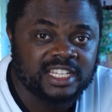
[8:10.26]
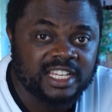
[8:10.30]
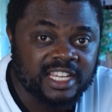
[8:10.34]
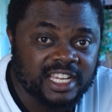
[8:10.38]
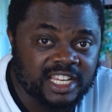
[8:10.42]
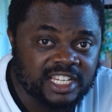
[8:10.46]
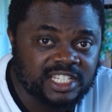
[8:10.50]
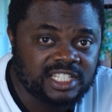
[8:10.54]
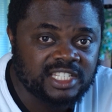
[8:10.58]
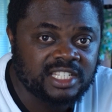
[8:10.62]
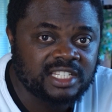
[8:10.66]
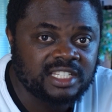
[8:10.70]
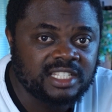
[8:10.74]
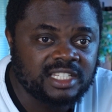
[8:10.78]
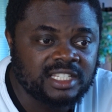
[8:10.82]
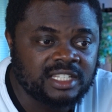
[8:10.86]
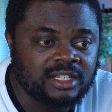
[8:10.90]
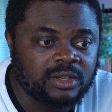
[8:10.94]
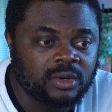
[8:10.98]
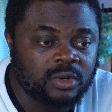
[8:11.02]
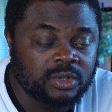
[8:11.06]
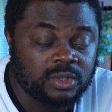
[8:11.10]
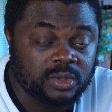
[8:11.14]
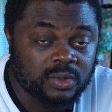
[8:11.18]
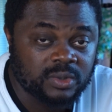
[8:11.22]
the
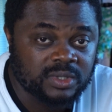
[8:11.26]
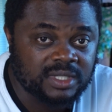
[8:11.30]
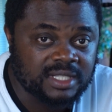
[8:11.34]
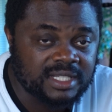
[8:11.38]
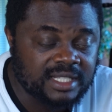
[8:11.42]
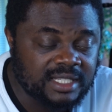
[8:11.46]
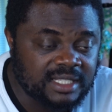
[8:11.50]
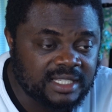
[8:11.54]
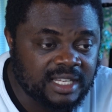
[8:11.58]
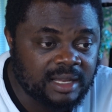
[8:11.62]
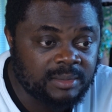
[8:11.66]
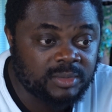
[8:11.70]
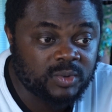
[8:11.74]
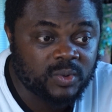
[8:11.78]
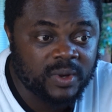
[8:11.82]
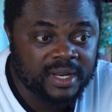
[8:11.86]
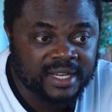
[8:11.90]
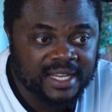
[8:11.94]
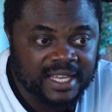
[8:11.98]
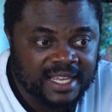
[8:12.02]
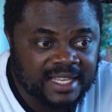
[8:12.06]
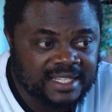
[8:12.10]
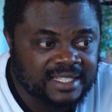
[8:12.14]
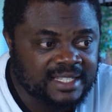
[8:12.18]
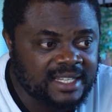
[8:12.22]
HDD on your system to
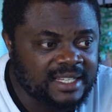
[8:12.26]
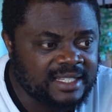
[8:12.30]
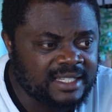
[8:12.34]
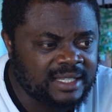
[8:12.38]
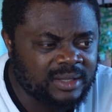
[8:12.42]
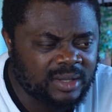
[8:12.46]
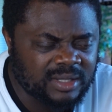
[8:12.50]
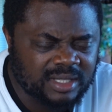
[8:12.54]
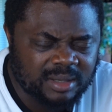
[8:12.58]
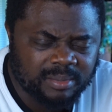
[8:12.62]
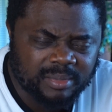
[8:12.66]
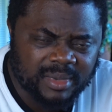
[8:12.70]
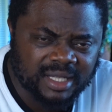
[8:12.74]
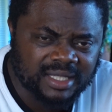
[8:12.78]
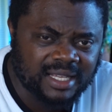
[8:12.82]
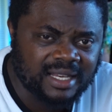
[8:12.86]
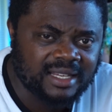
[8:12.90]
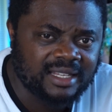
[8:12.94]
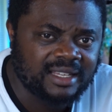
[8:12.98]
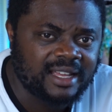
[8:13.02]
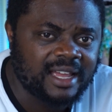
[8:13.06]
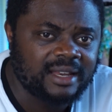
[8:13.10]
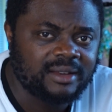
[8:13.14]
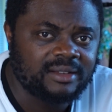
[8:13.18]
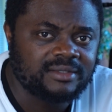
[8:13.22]
an SSD. It doesn't matter
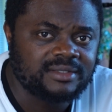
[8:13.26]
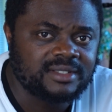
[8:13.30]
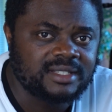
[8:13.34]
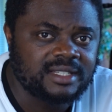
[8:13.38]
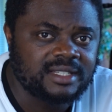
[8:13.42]
the kind of